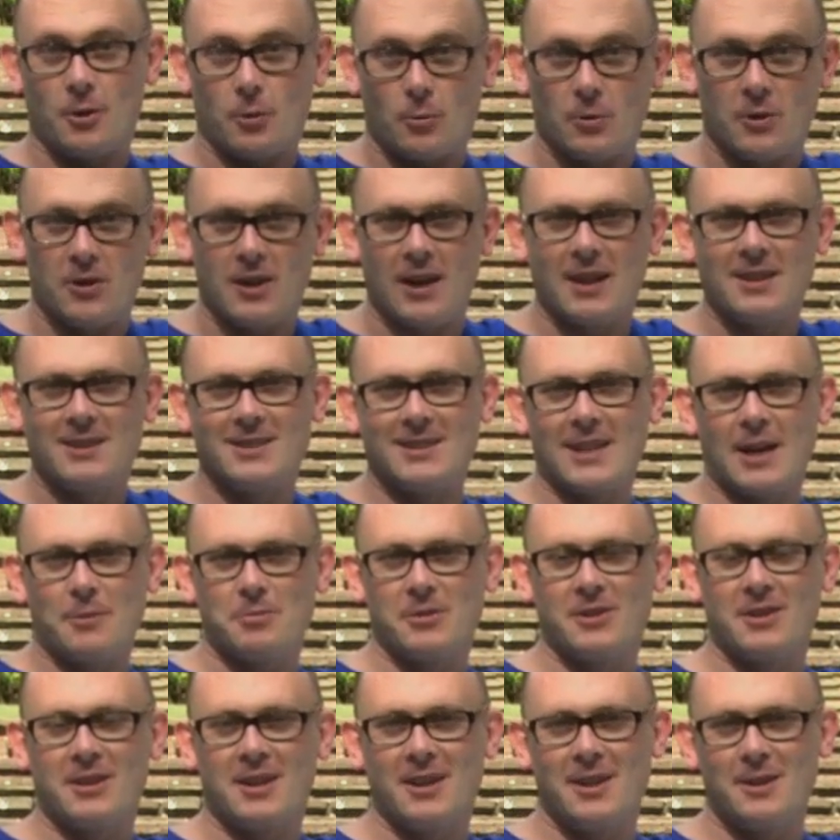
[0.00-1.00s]
Were they
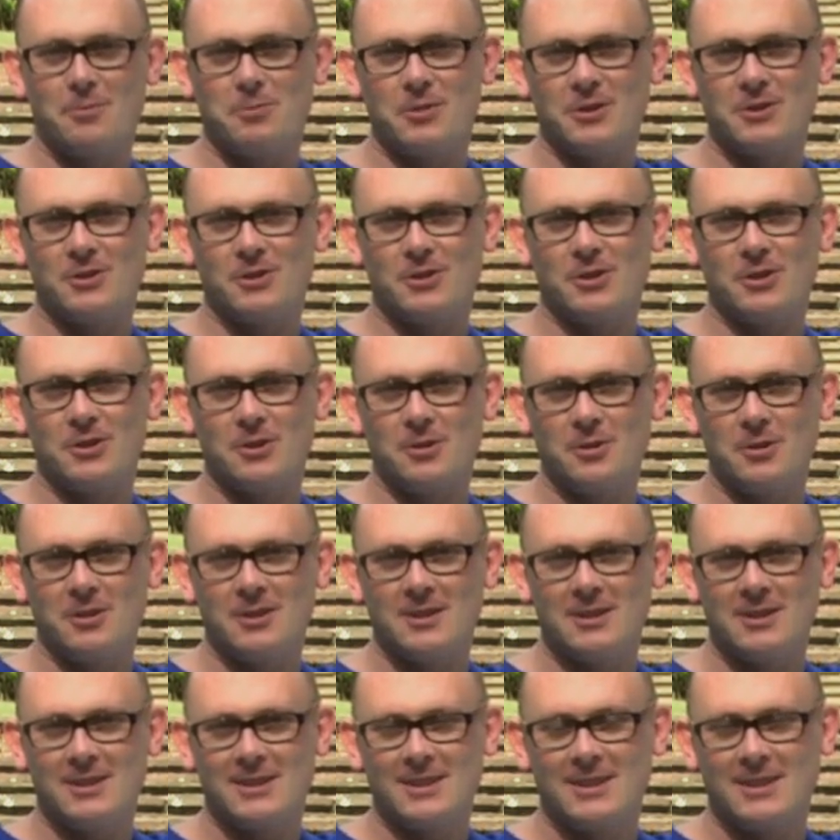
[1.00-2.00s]
Sabbath keepers too?"
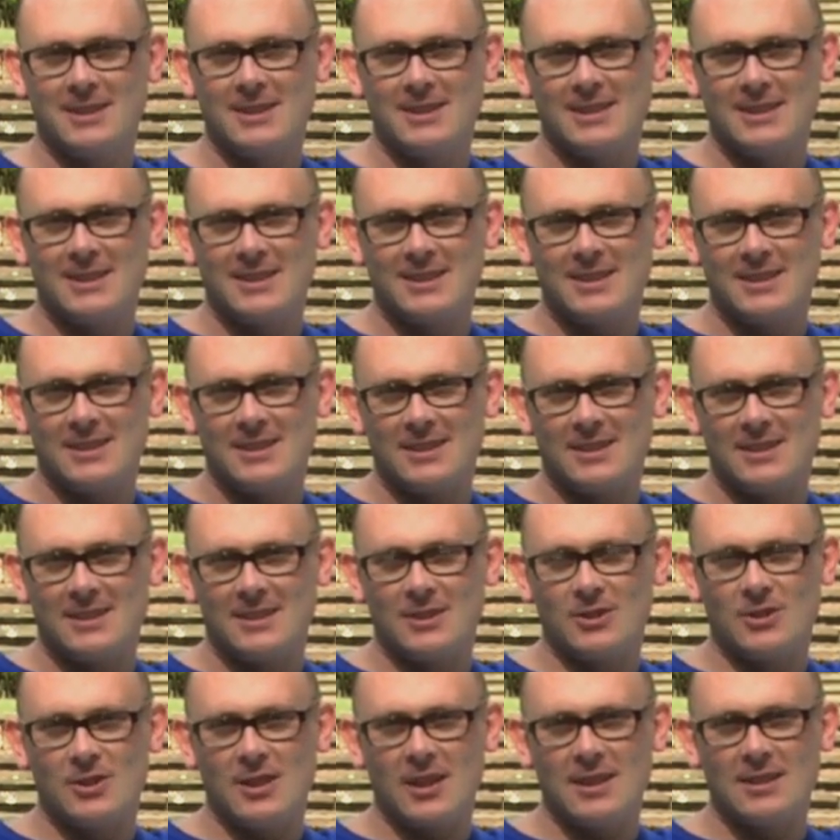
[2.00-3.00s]

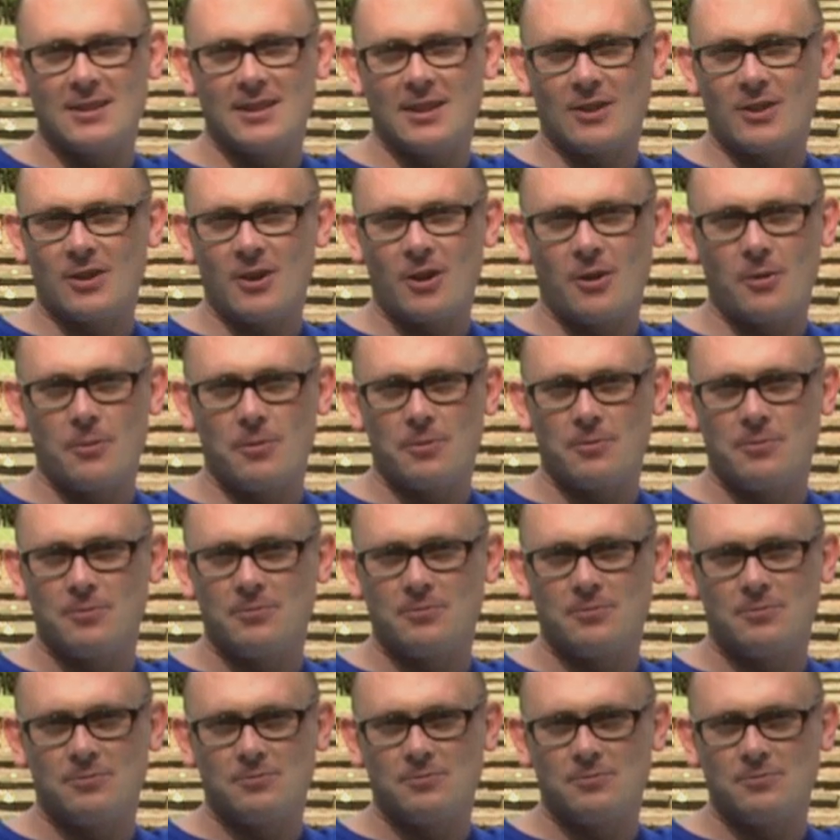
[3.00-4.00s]
And Jay said, "No,
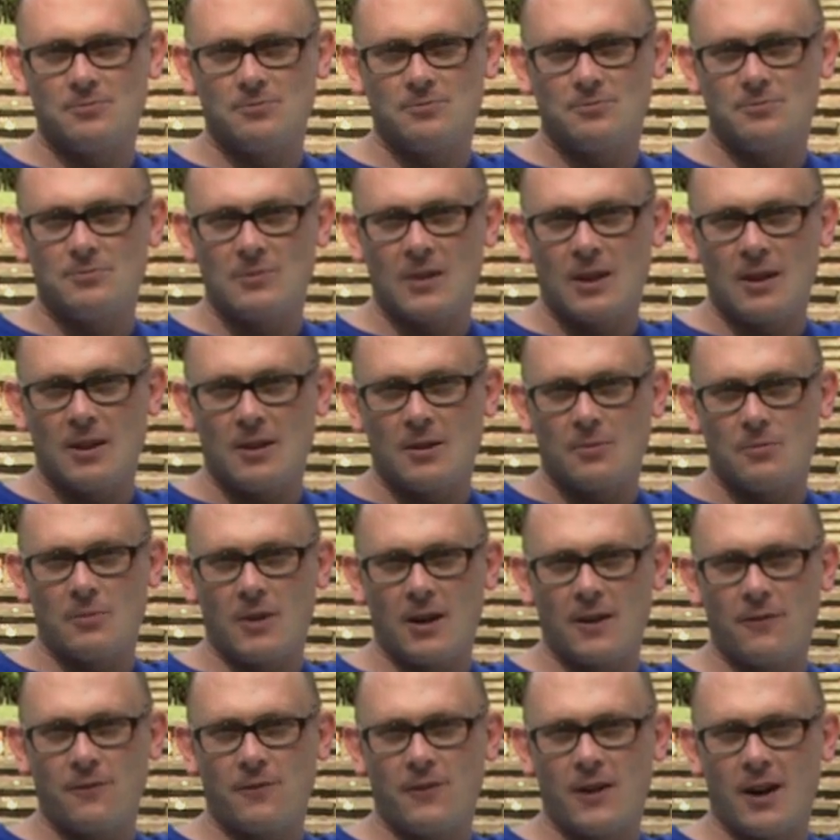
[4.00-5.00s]

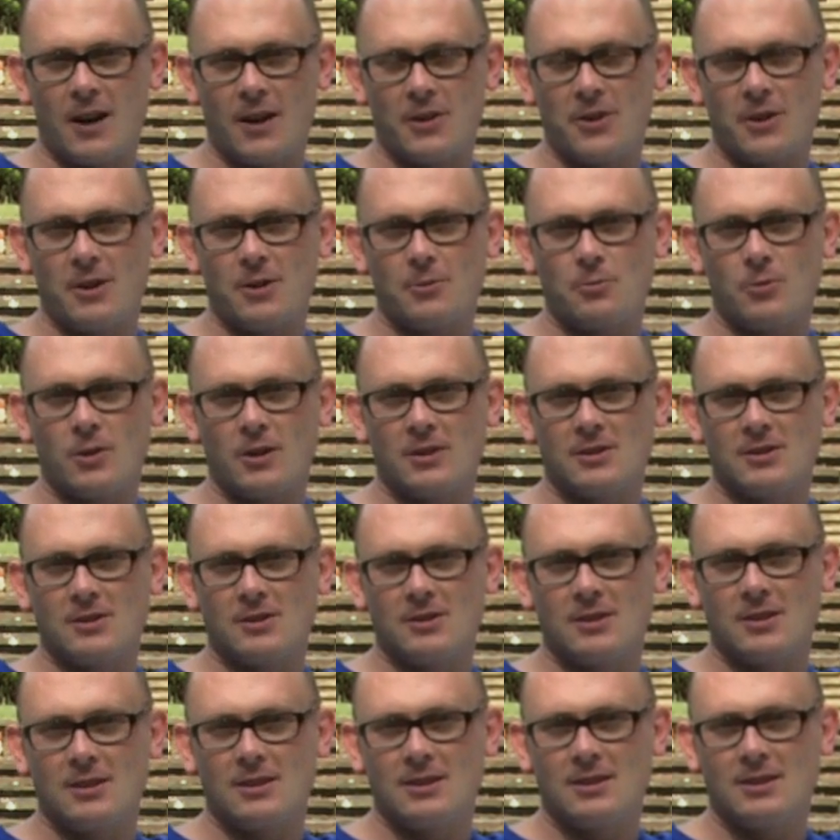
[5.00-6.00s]
my father
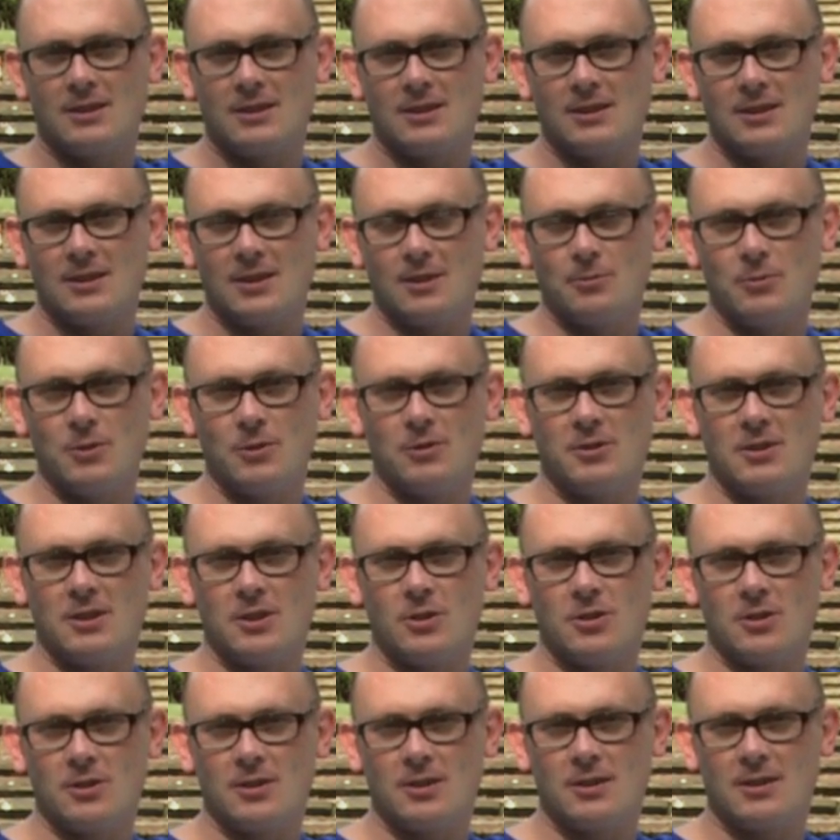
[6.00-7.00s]
was a
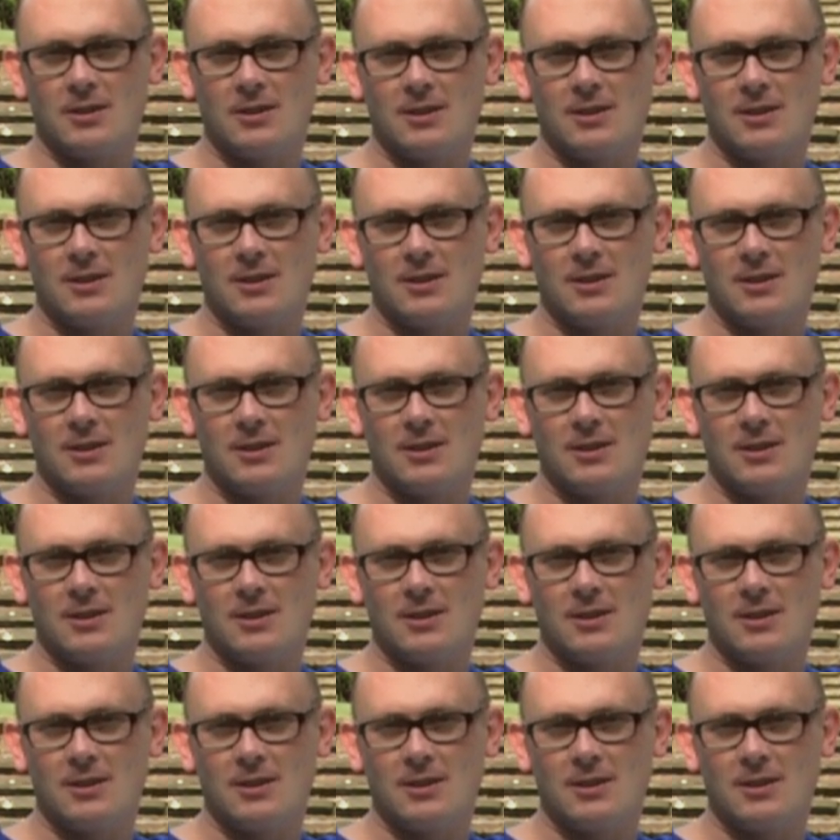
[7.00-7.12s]
musician."